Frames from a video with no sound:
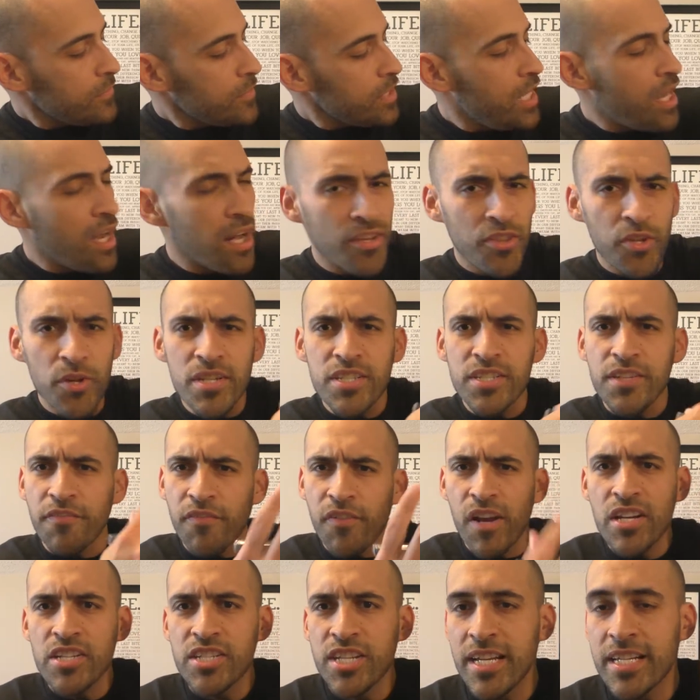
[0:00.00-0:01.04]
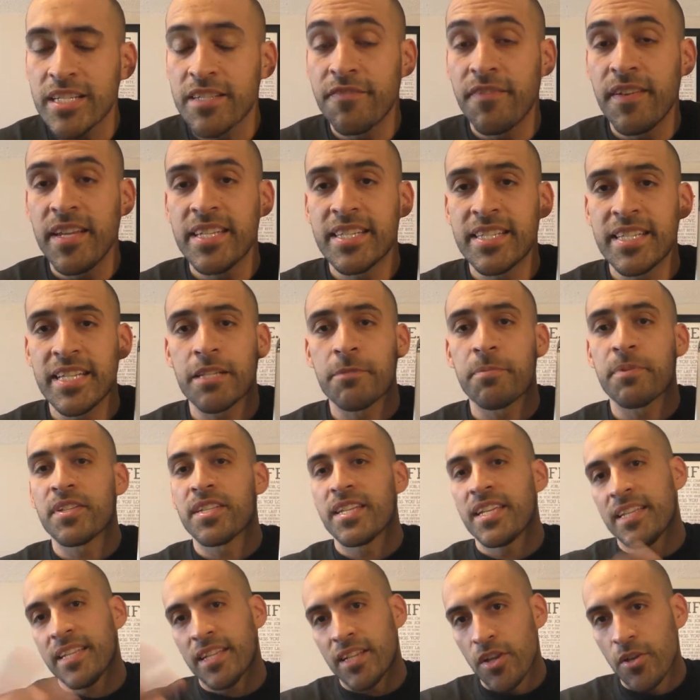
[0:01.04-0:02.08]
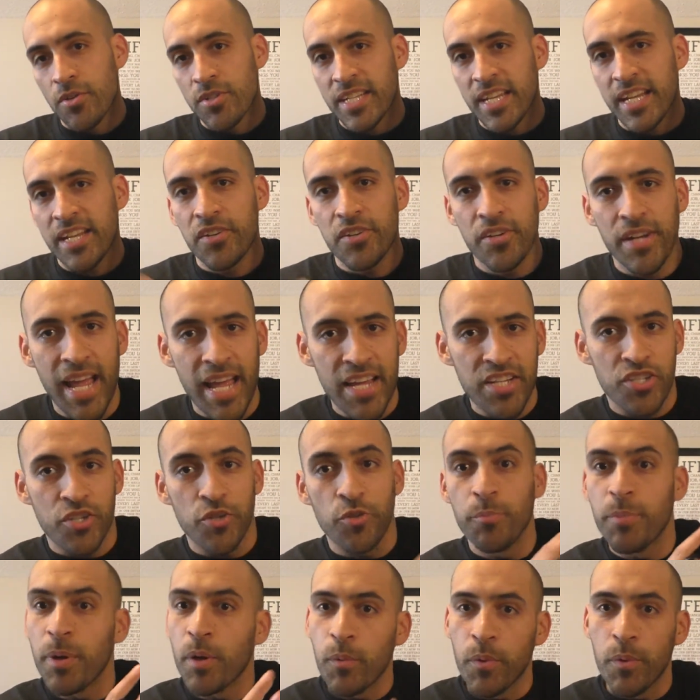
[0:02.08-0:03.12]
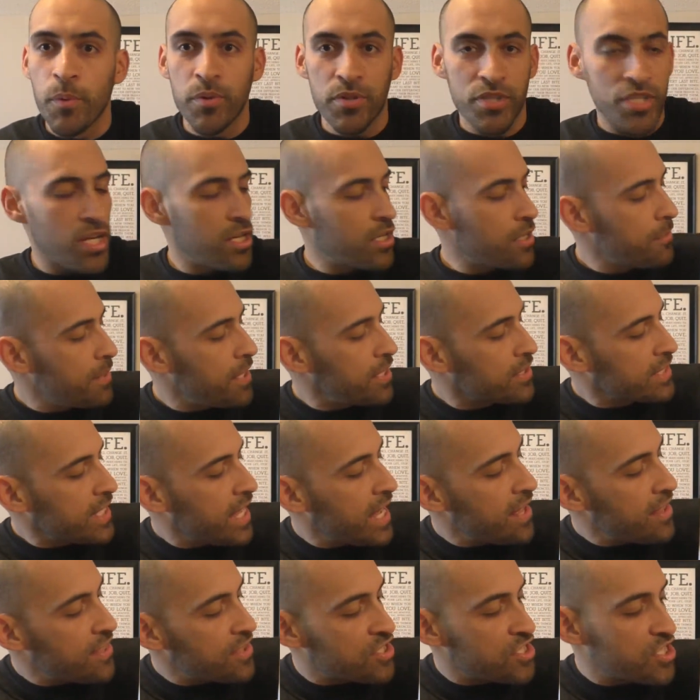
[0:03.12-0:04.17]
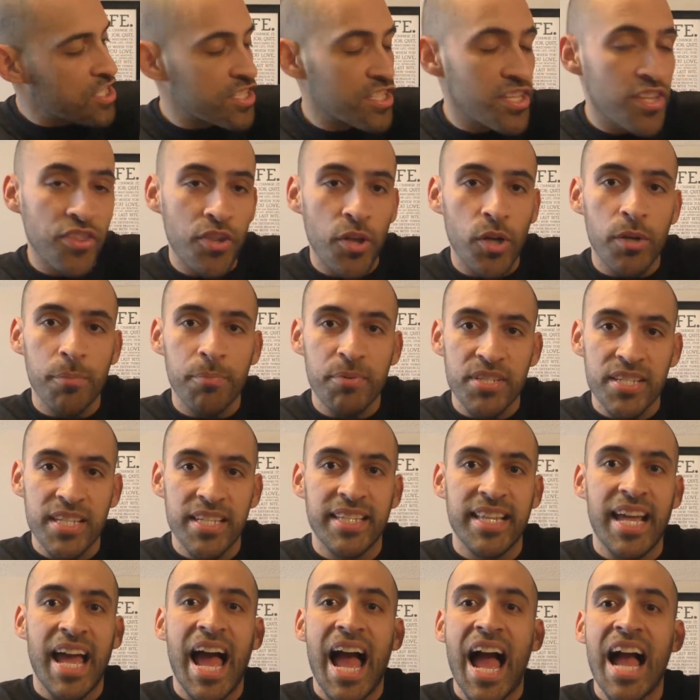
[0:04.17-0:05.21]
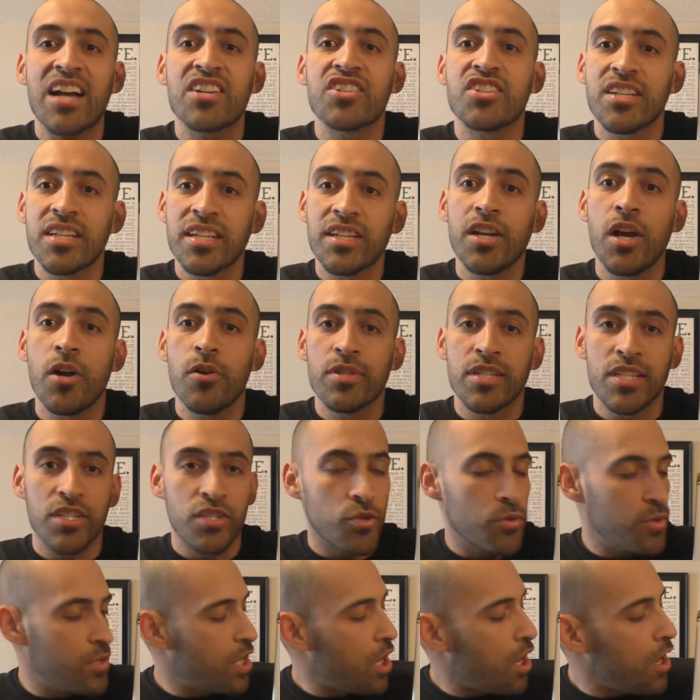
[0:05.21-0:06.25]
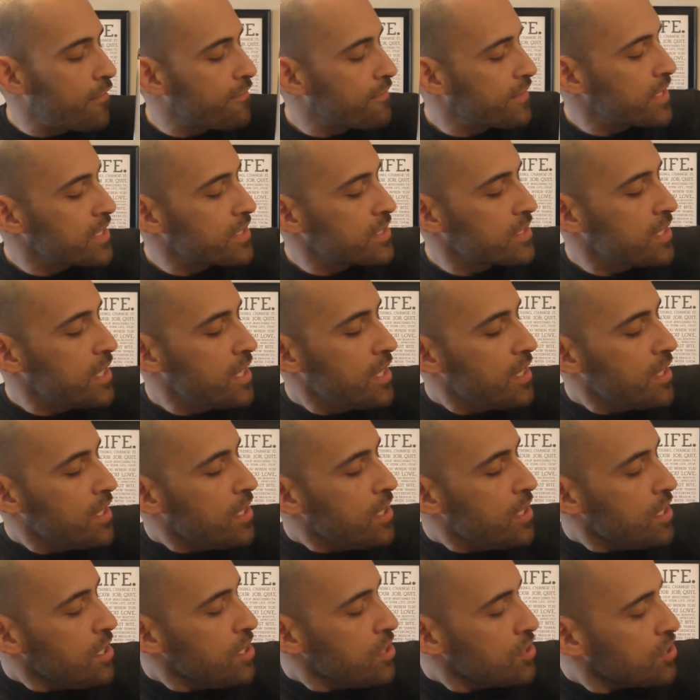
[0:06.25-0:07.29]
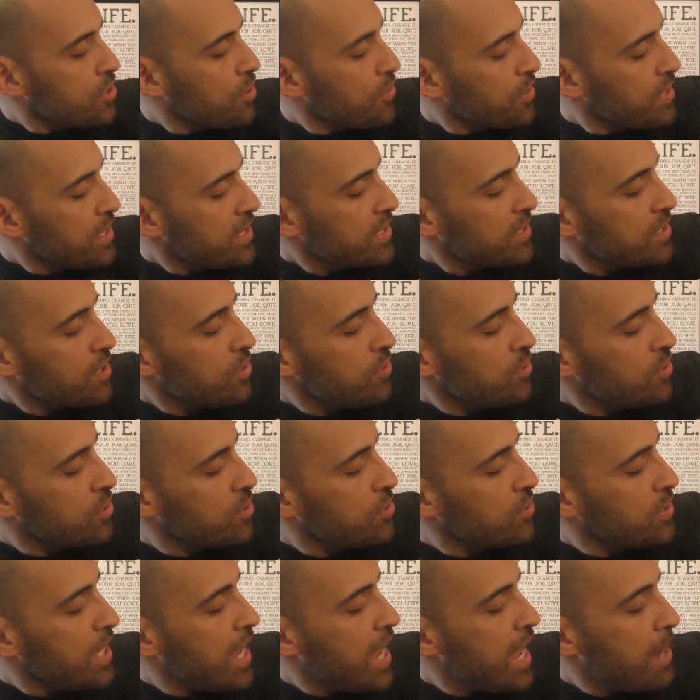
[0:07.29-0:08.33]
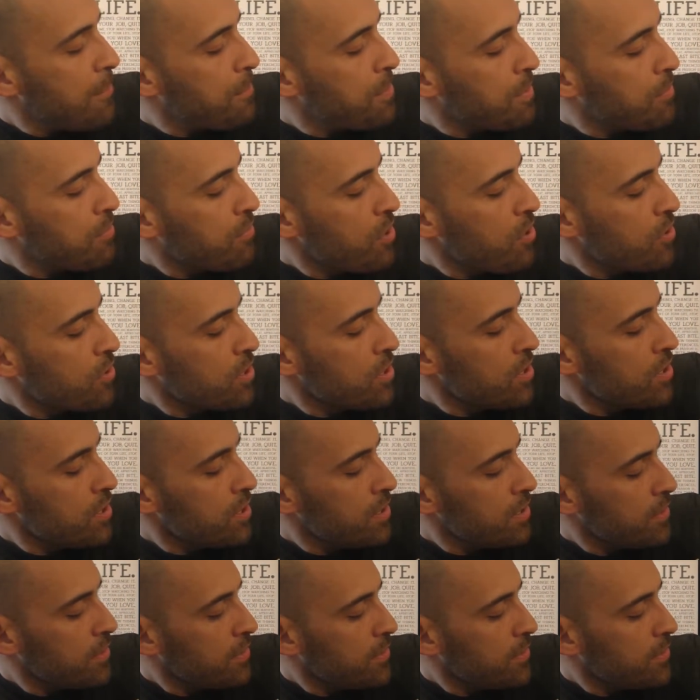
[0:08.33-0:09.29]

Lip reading: There is a franchise fee, 6% that goes to international, but we won't talk about that. Just the 30% that actually goes into the office. So this goes to the happy broker.